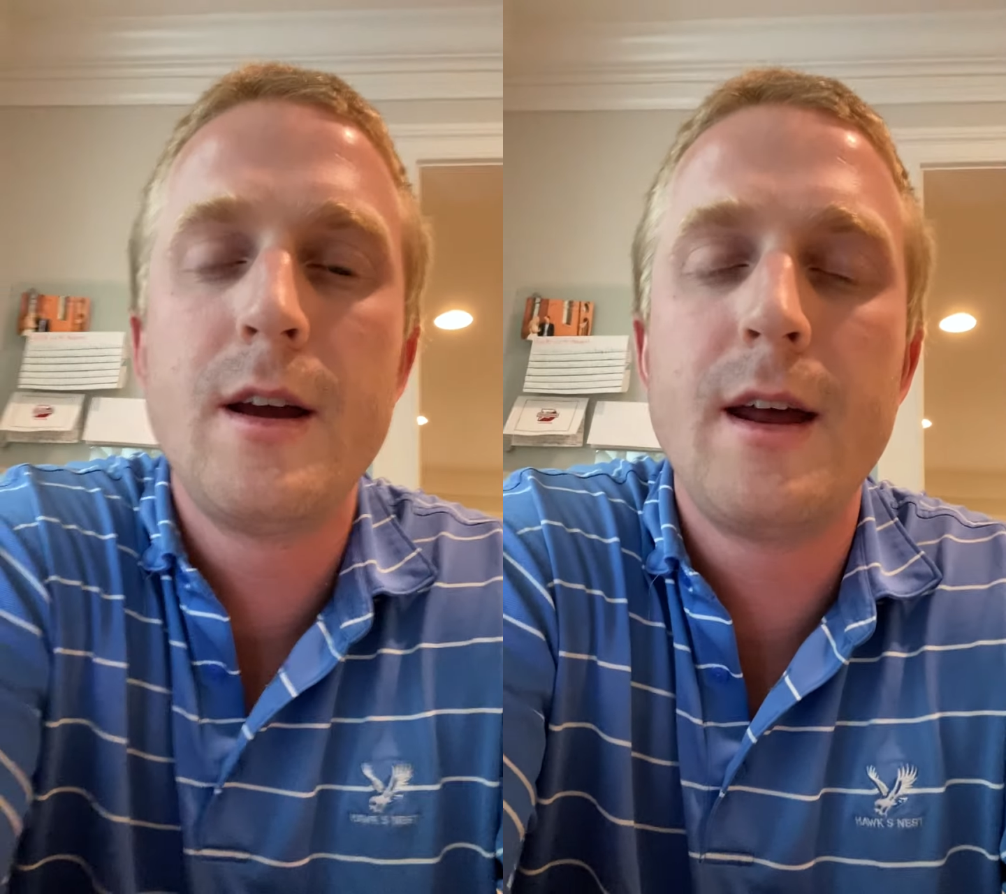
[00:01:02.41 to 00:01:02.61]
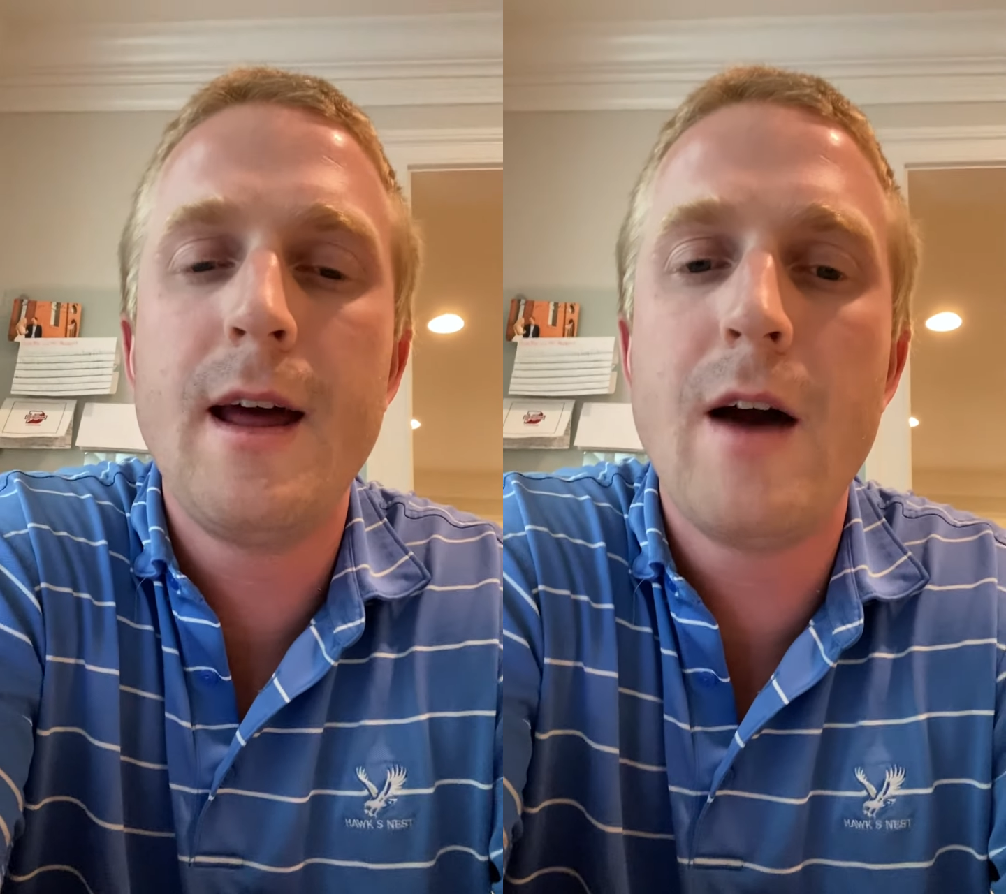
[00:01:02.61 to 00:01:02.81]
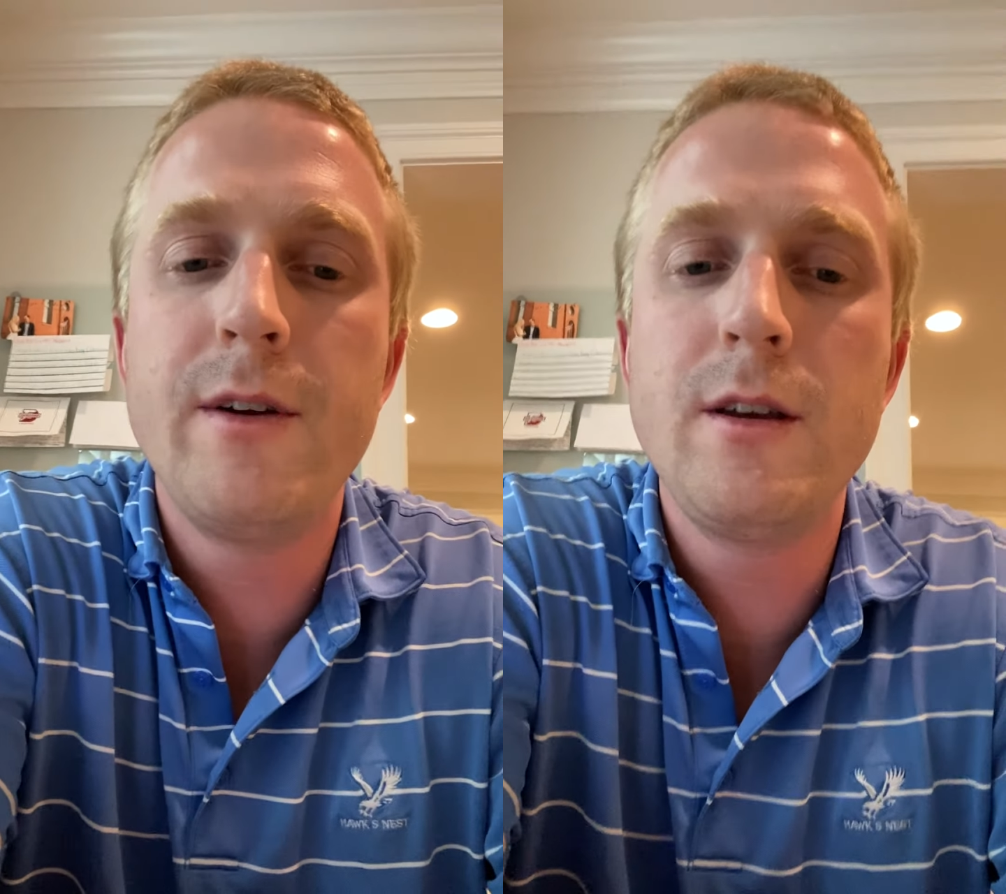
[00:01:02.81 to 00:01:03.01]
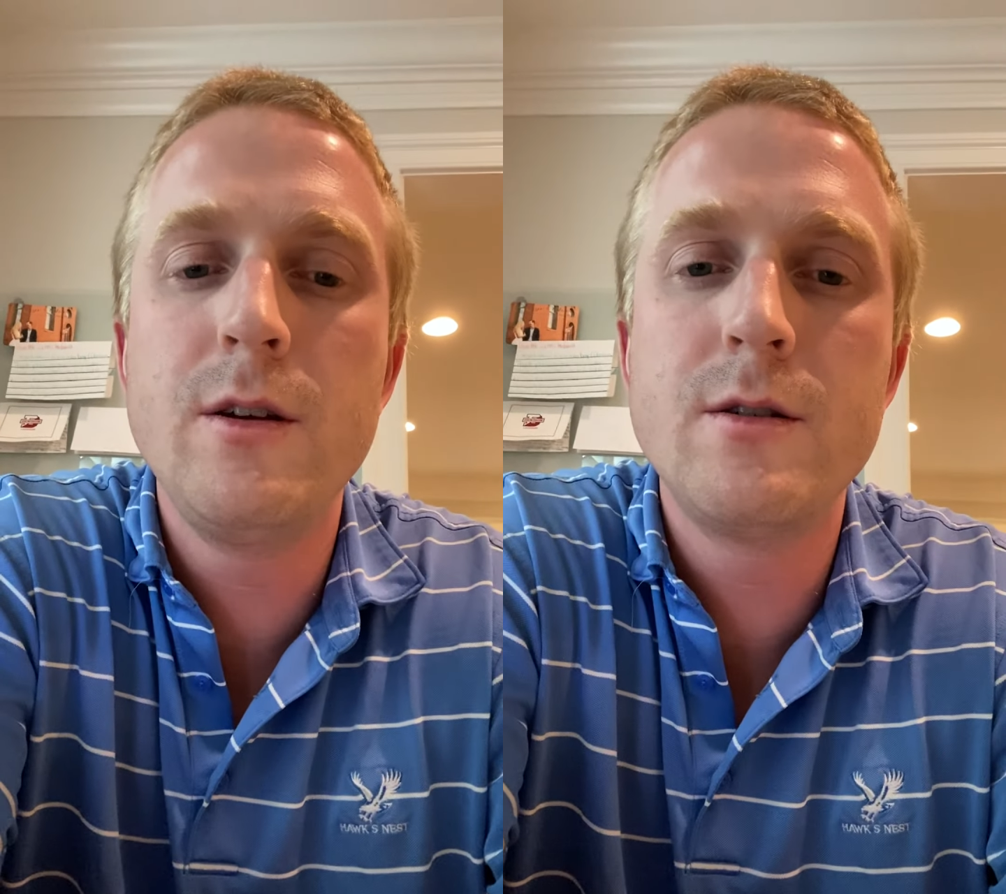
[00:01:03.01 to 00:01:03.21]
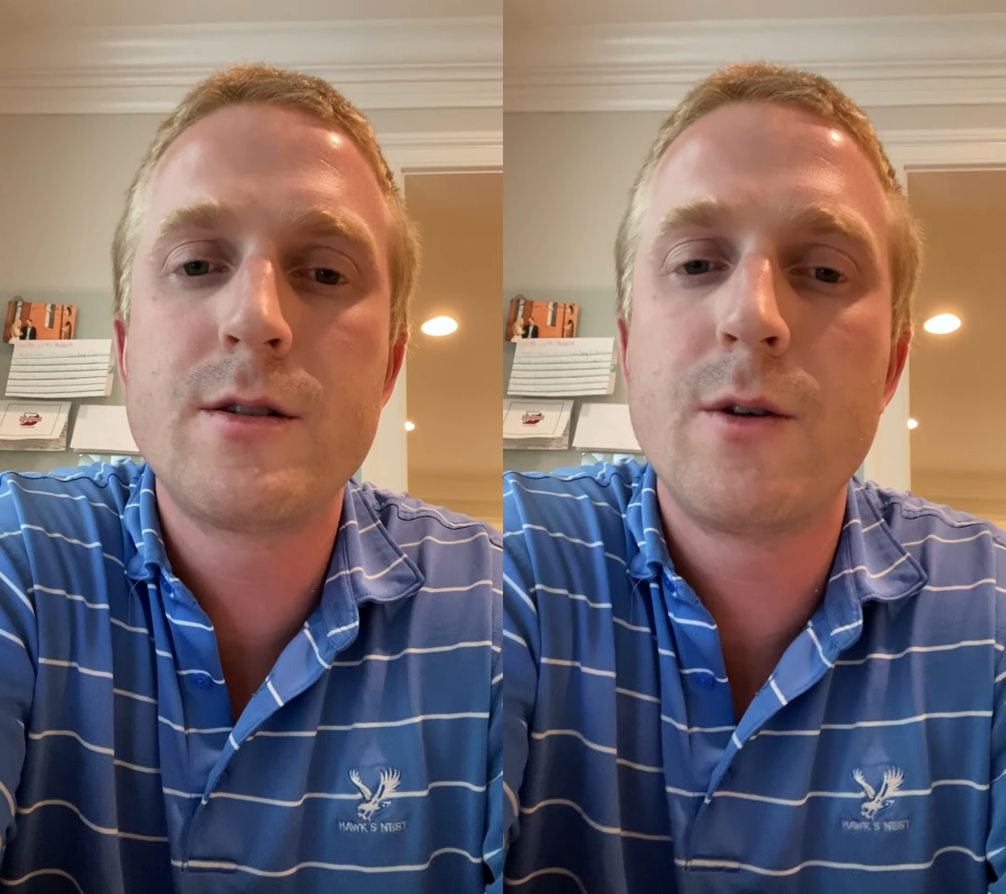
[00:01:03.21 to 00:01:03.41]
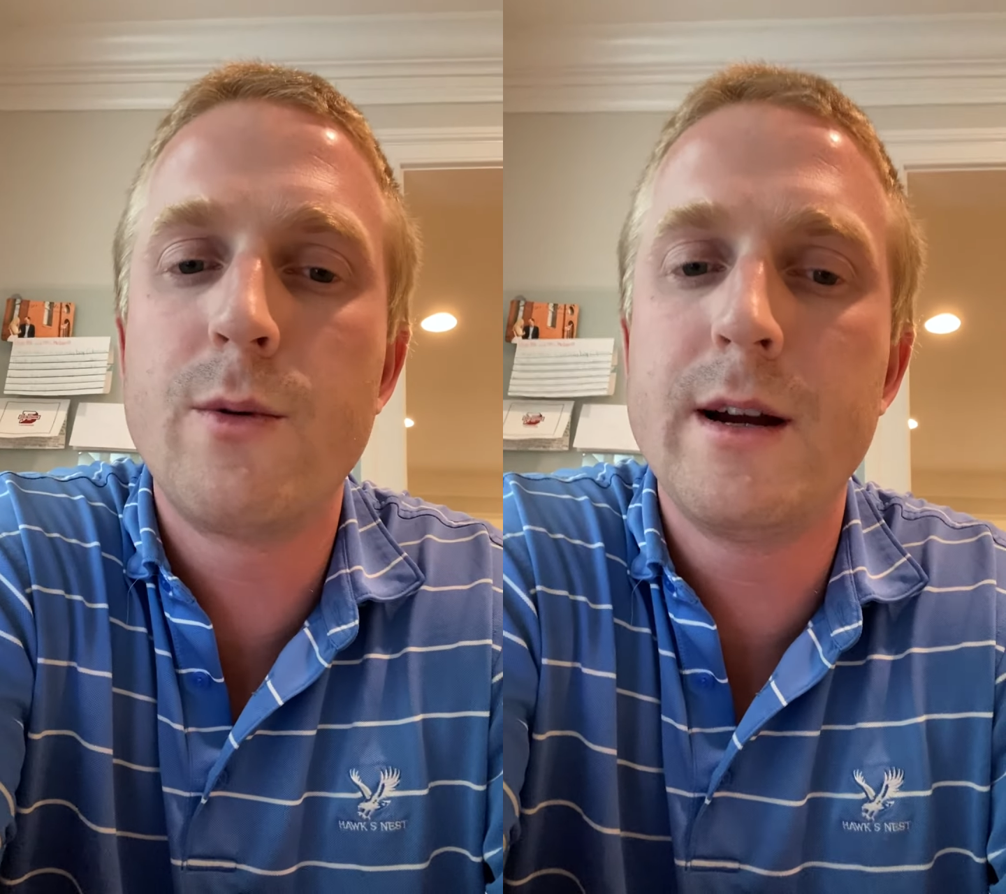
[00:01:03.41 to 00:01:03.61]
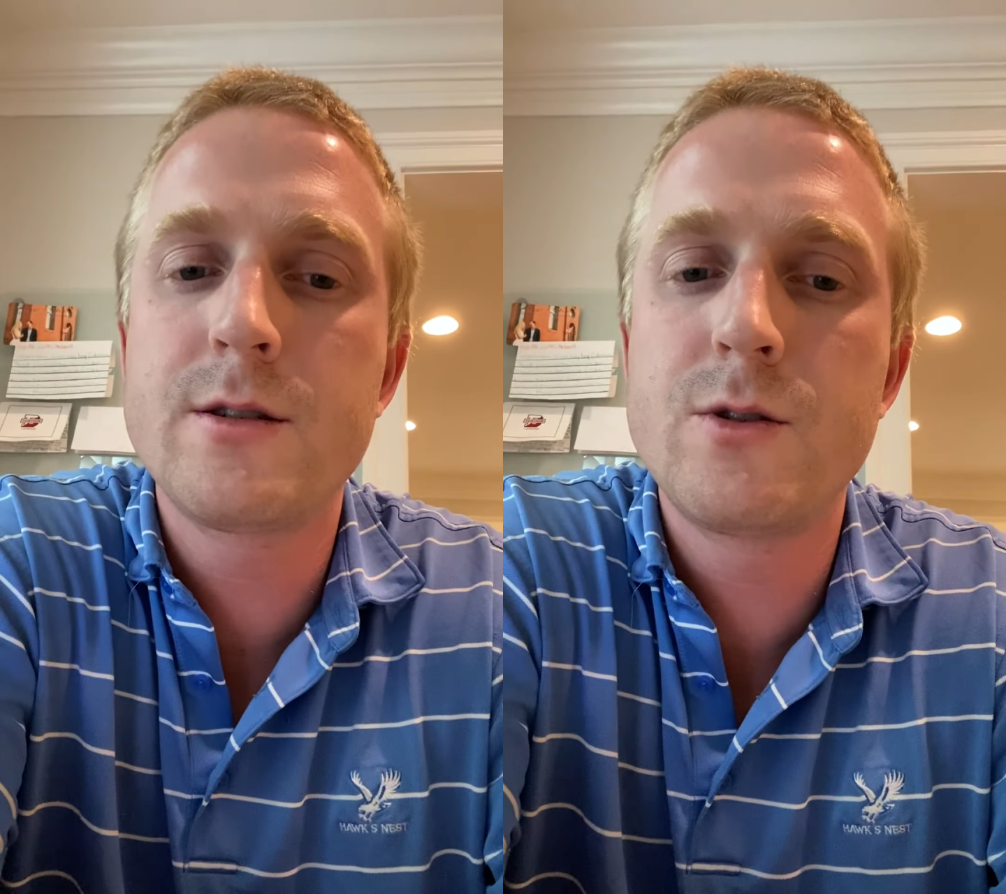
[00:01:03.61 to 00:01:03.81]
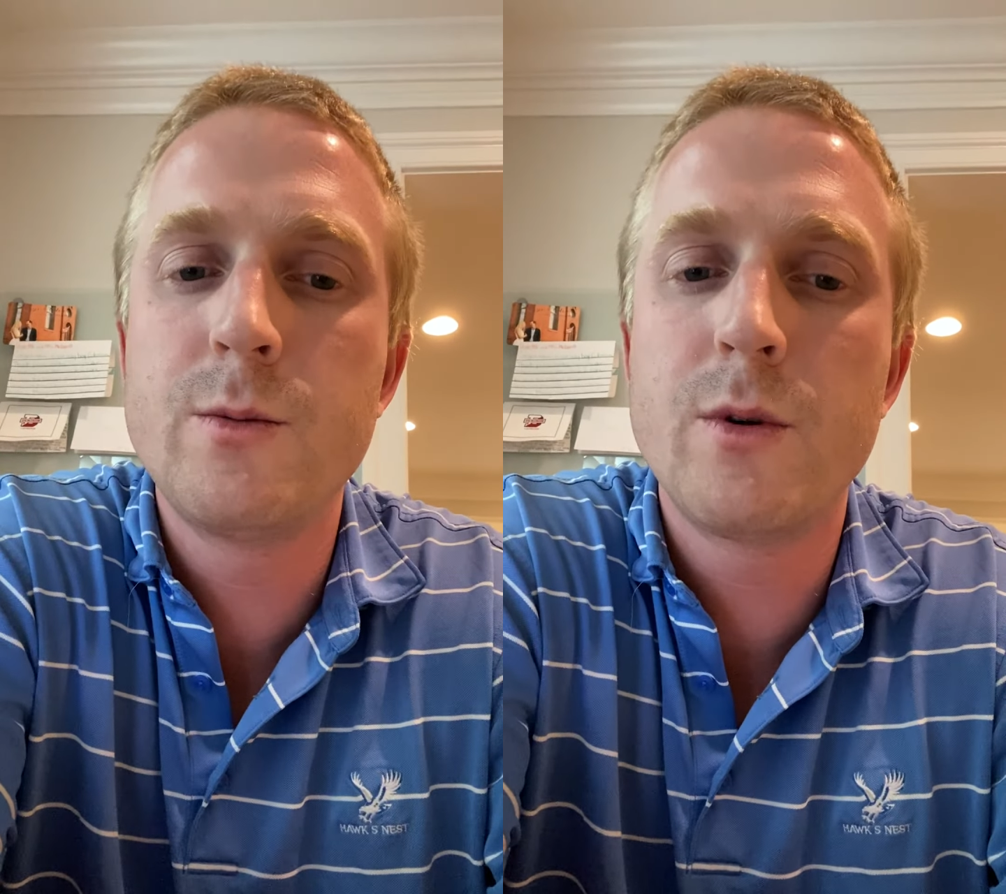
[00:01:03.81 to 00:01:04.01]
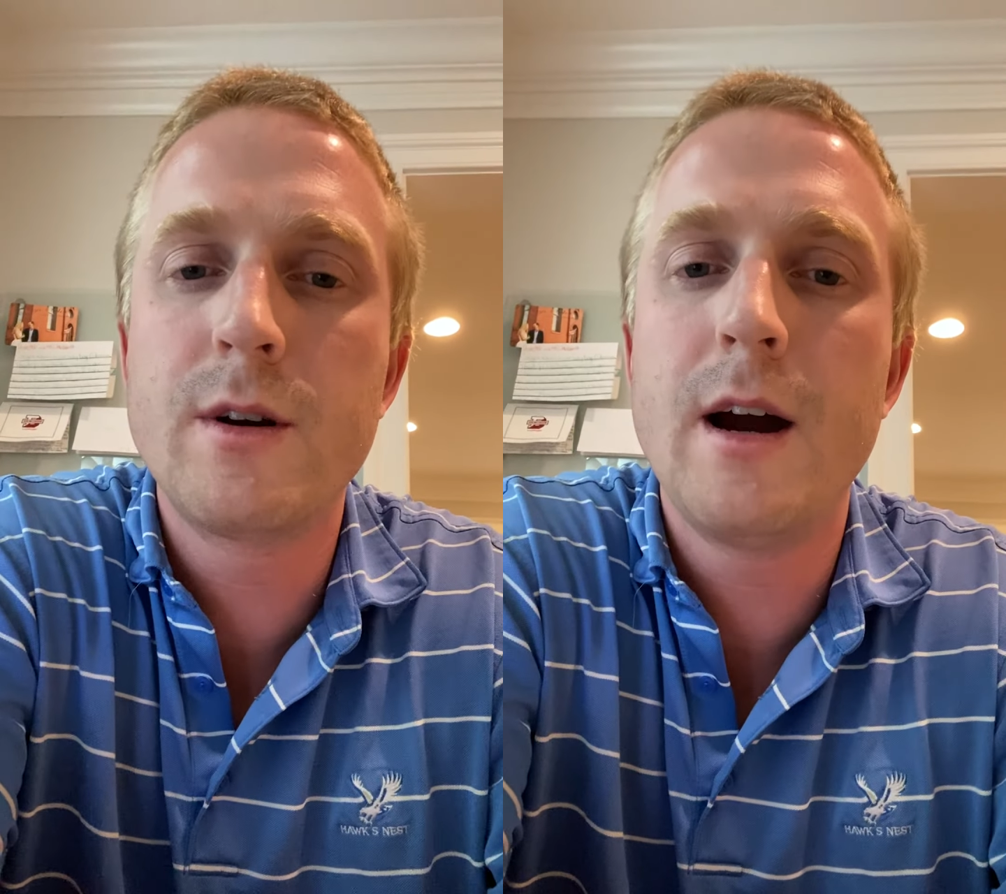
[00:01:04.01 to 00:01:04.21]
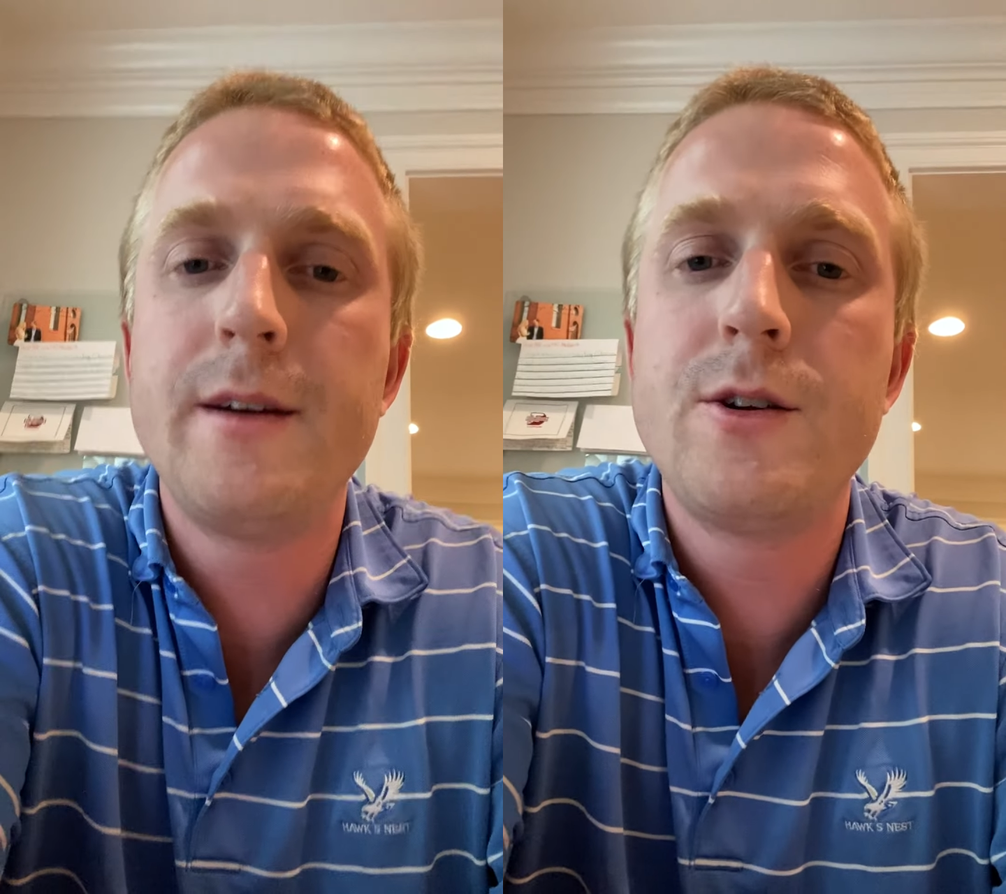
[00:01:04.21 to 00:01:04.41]
and having used the restroom or
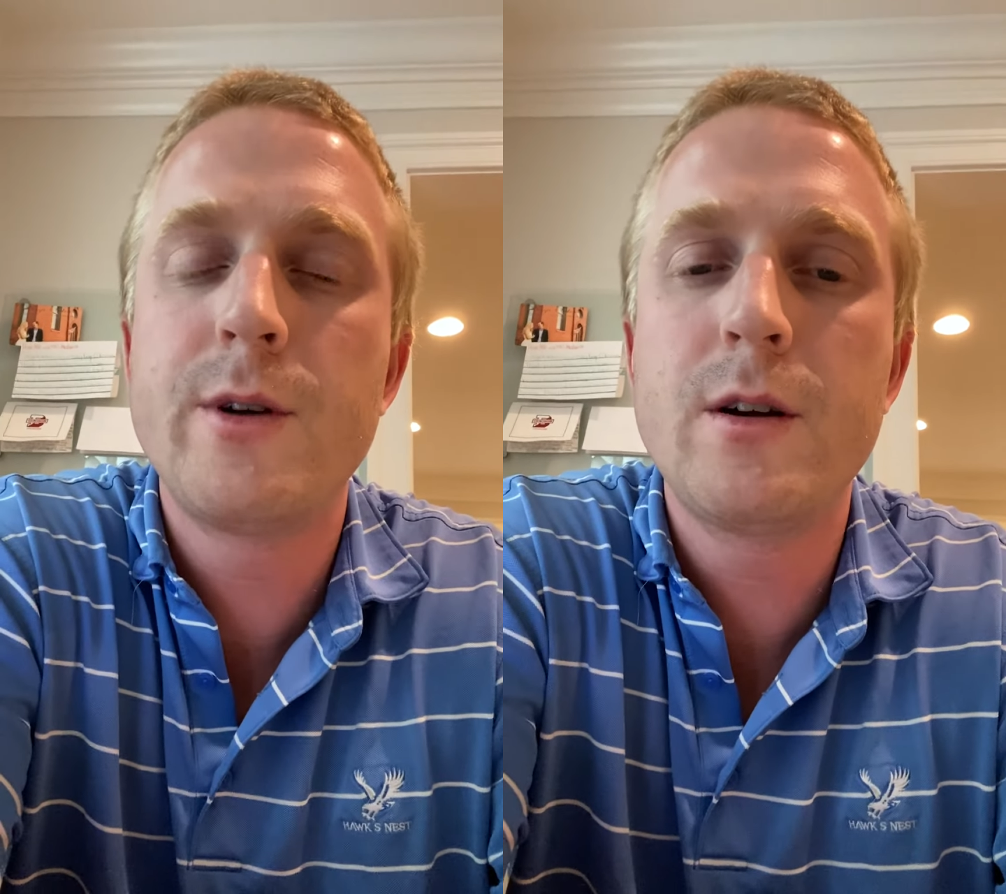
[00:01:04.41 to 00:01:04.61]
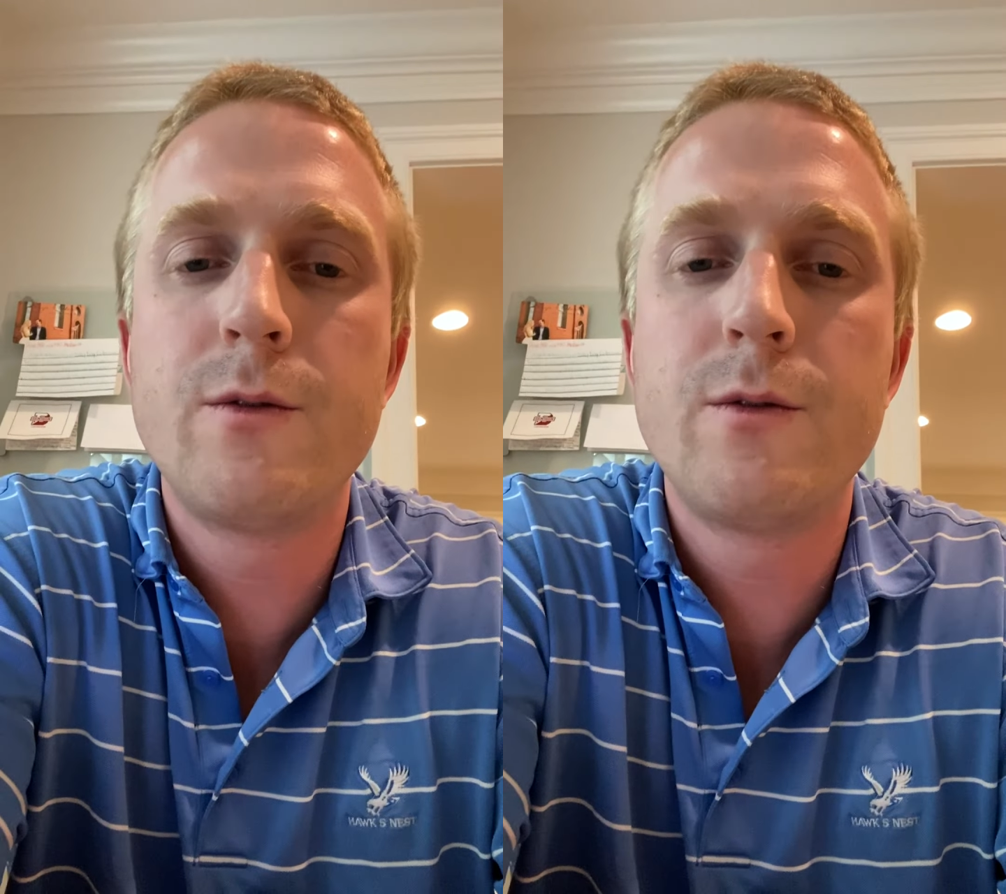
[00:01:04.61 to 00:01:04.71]
gotten a drink